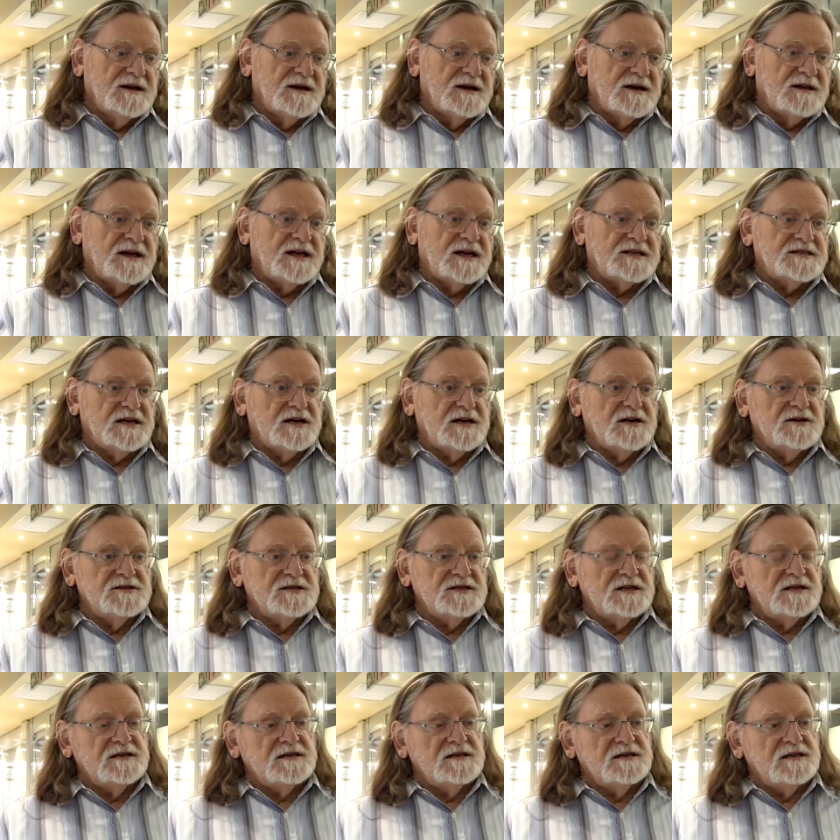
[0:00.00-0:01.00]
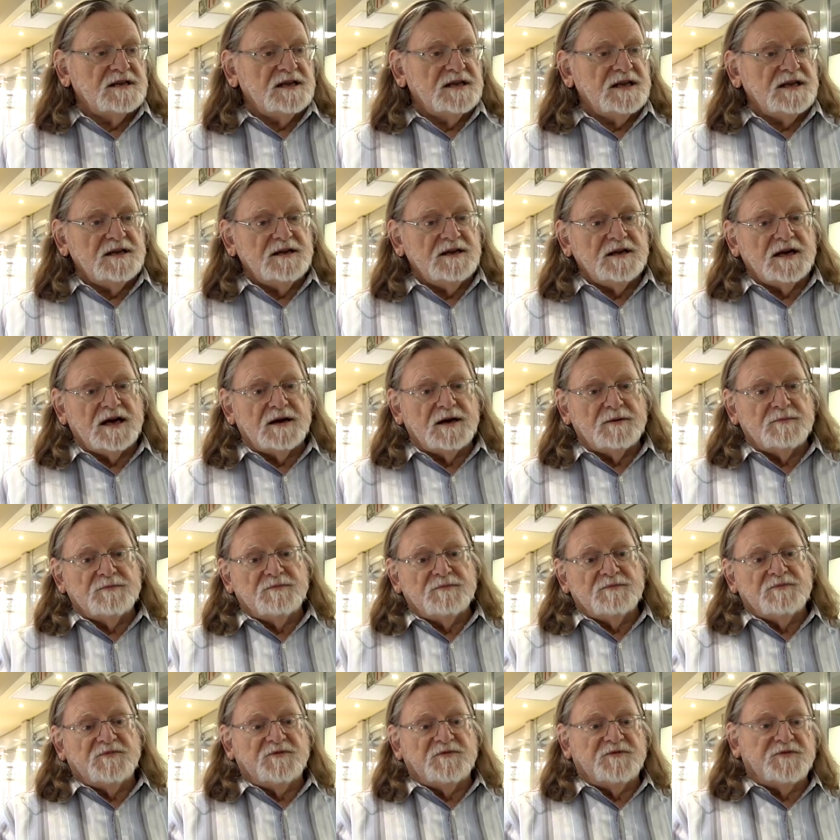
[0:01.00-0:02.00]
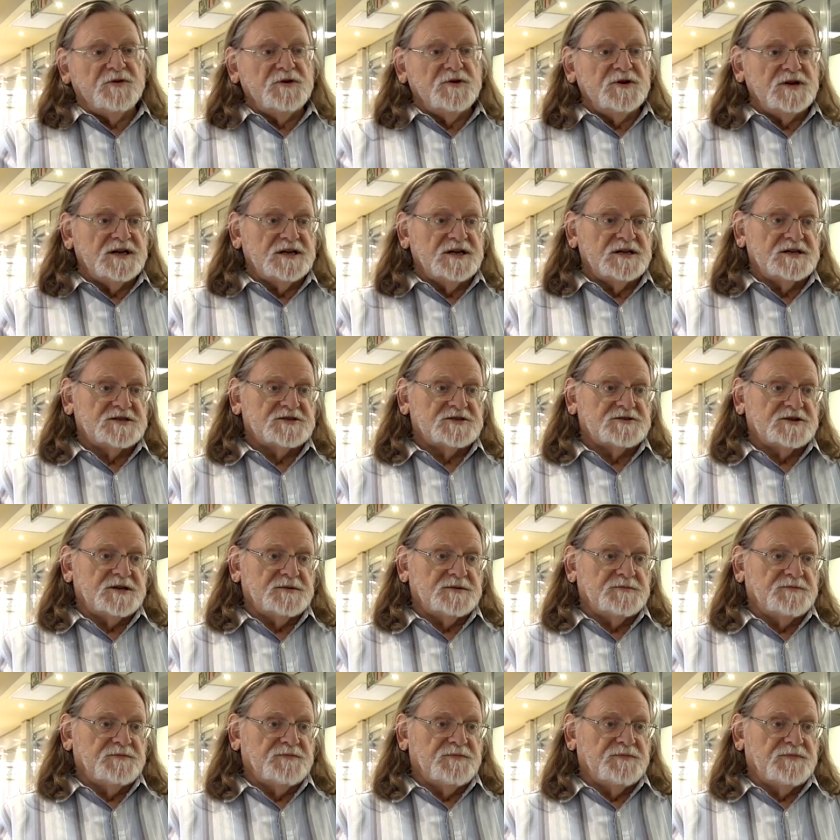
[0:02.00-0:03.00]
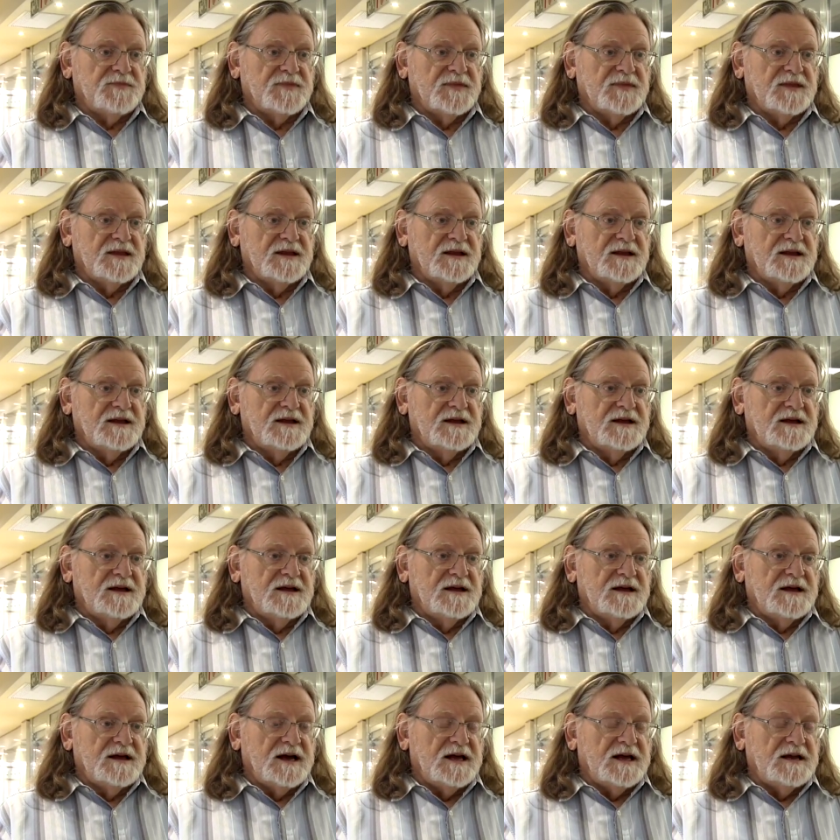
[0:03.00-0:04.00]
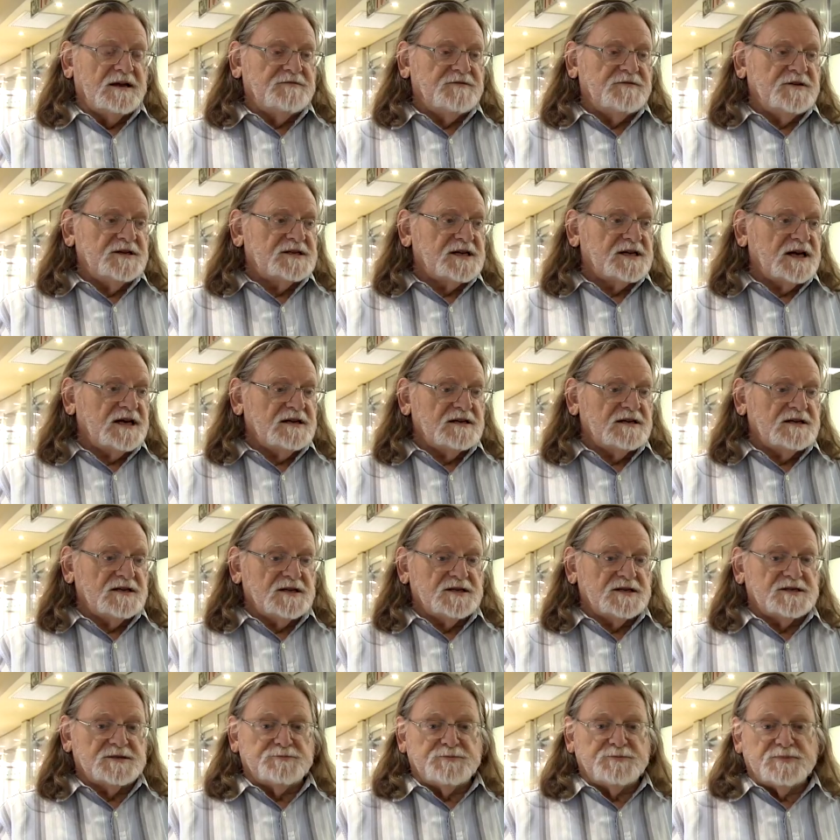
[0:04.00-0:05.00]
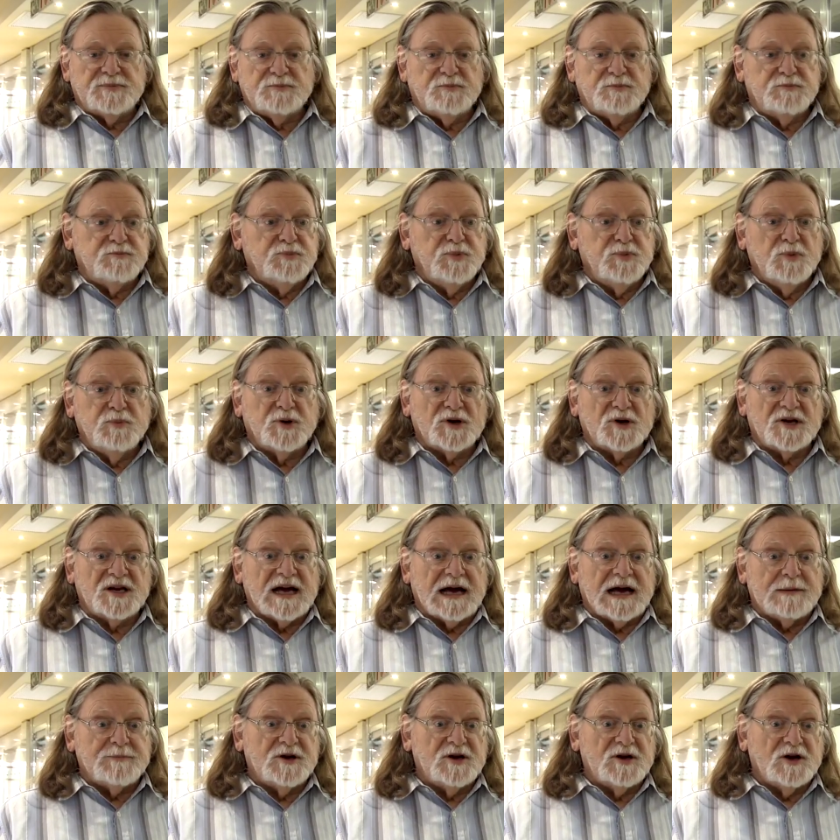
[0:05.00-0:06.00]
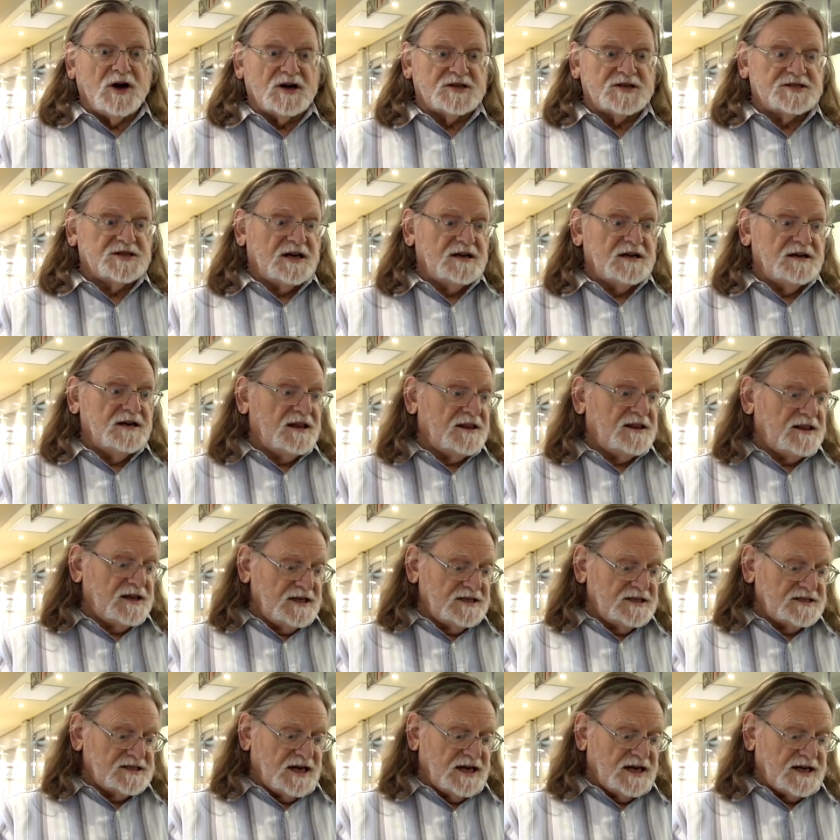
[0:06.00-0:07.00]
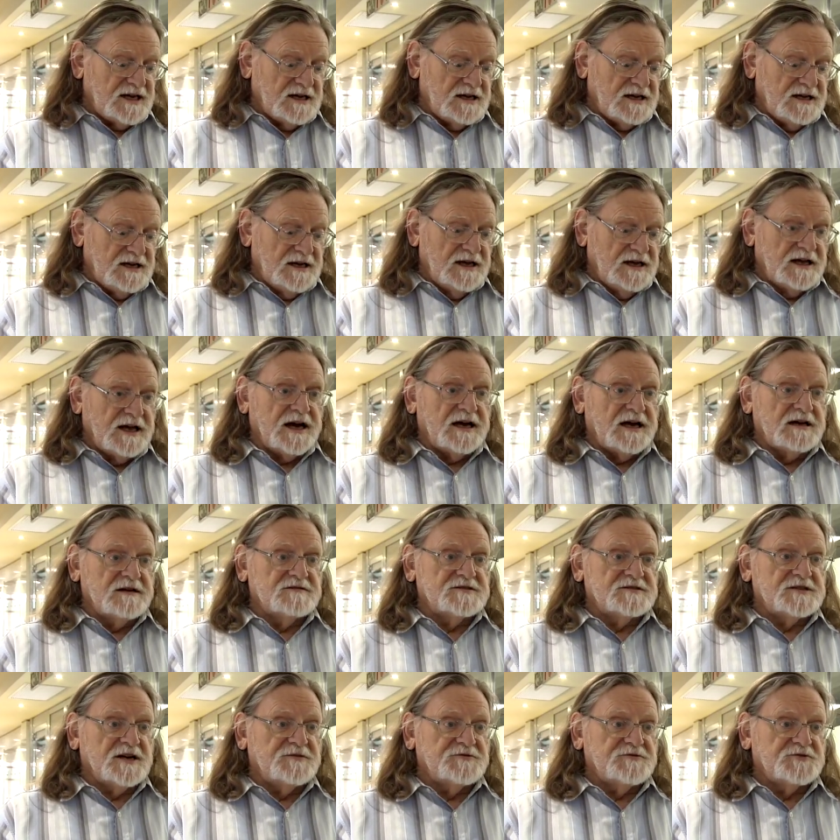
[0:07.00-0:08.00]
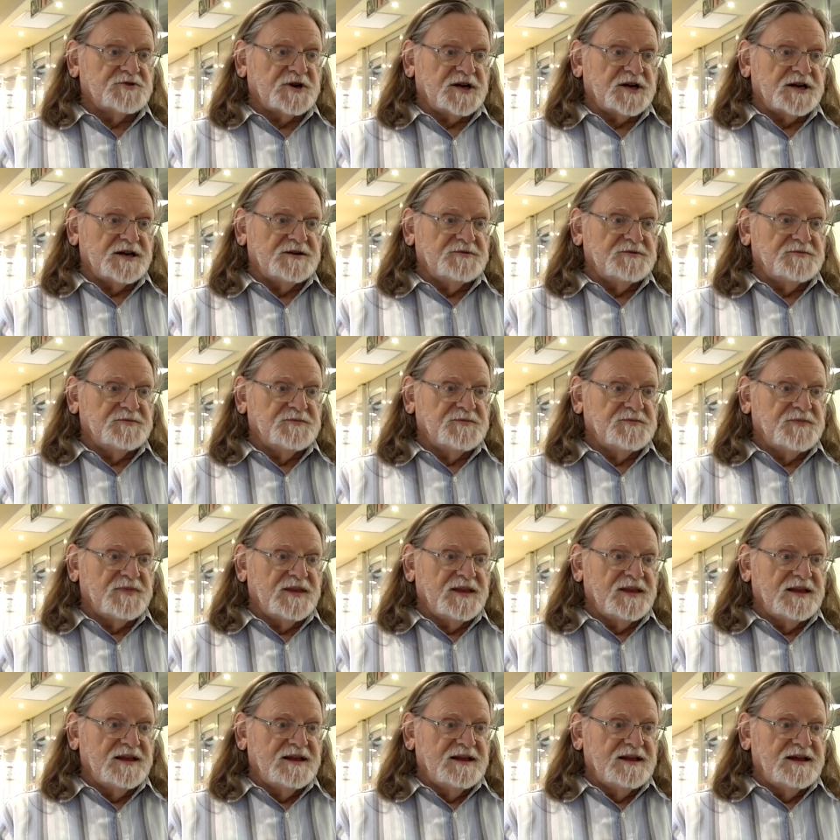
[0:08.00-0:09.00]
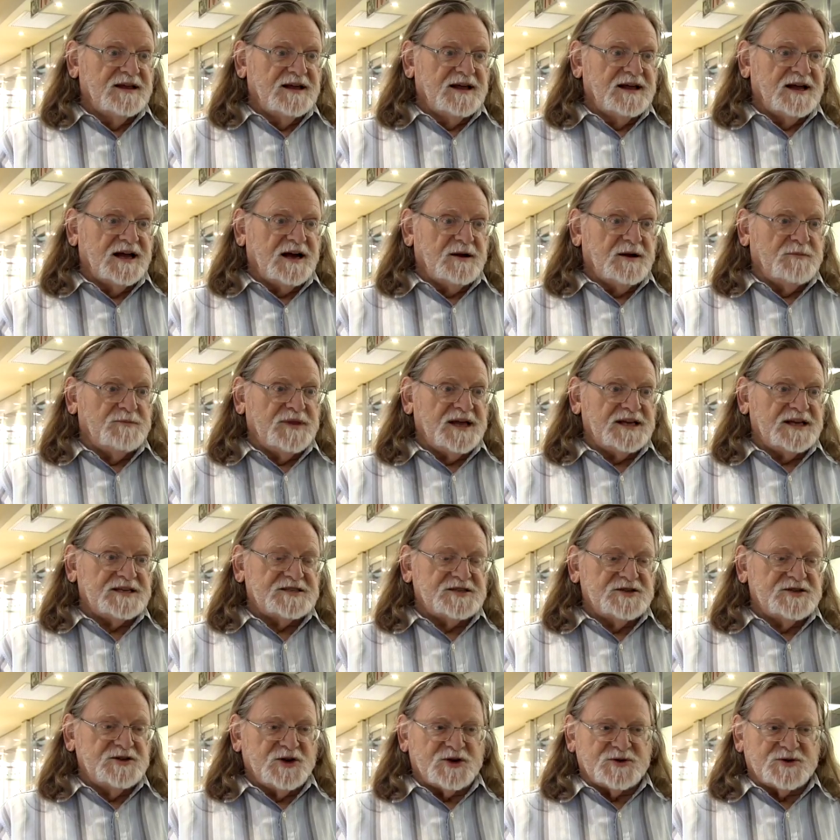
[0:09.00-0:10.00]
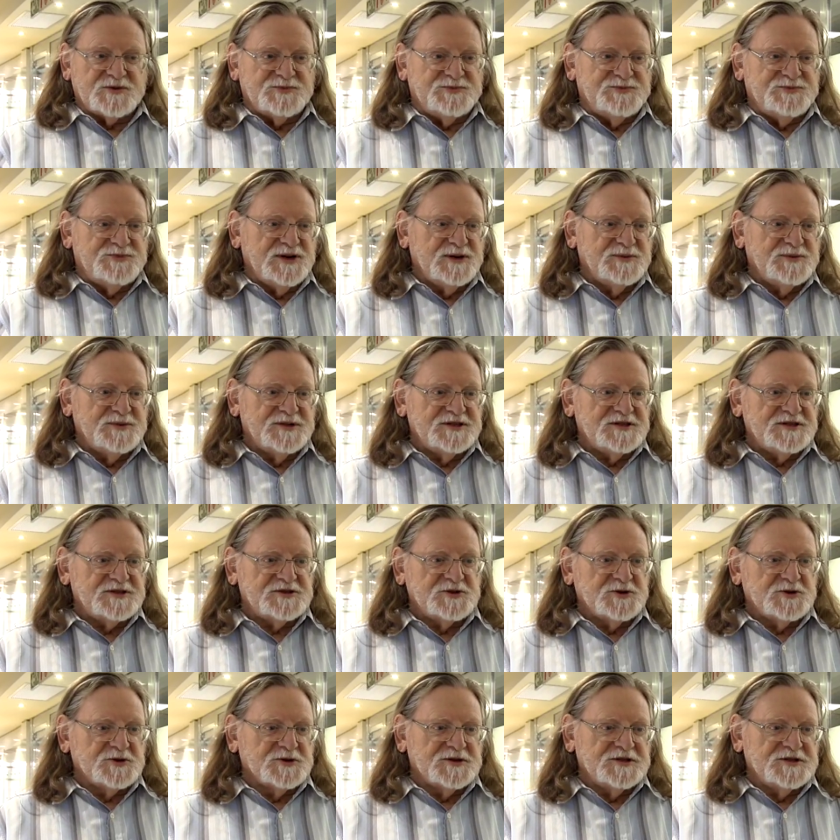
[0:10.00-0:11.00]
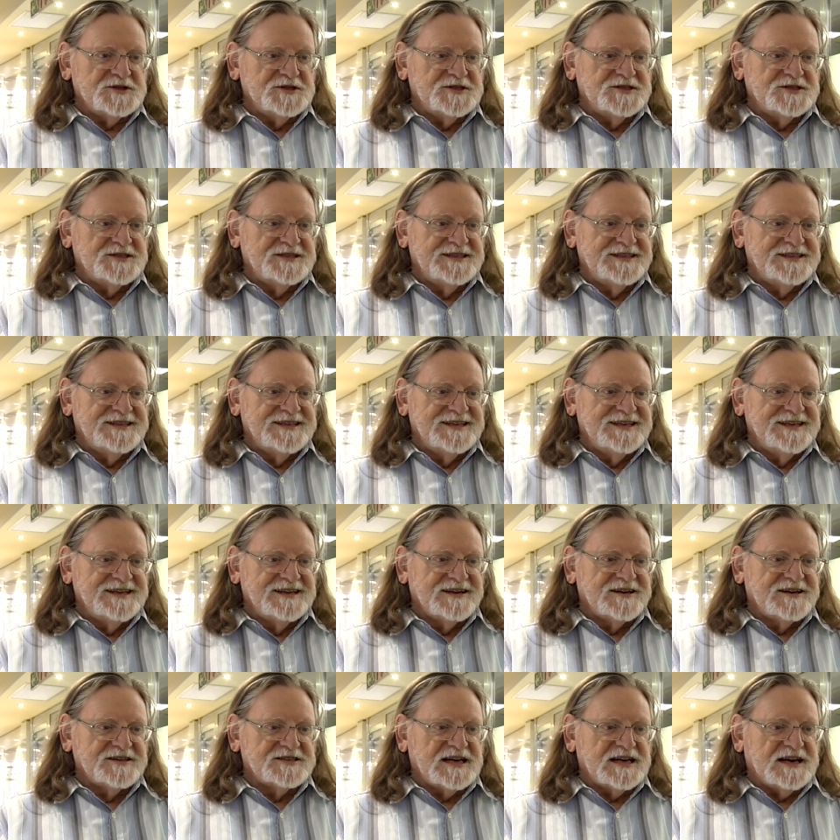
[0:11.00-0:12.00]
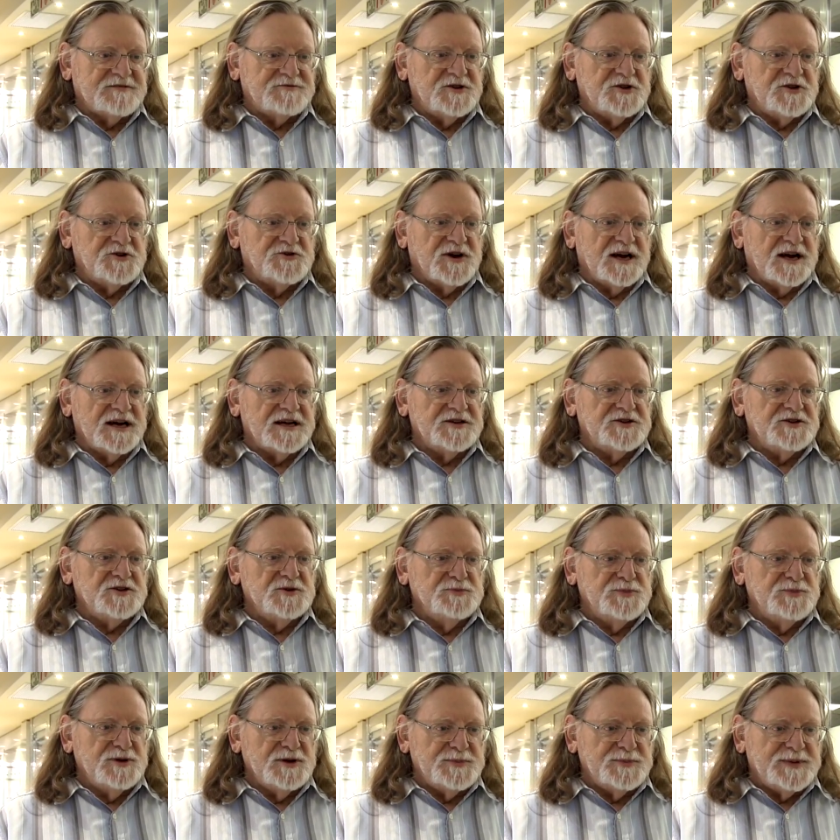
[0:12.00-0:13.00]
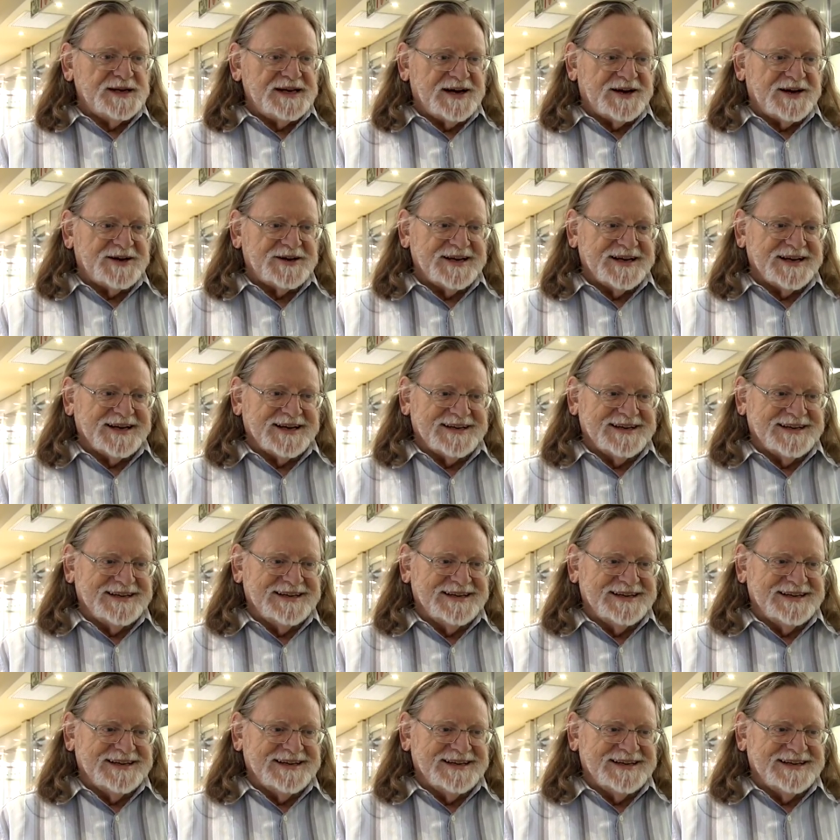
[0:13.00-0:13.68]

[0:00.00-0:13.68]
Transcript: And that goes into the um, food industry. And if you take, you put carbon dioxide into things like a can of soft drink, um, that's not permanent storage. Because after you've drunk it, you burp it out again.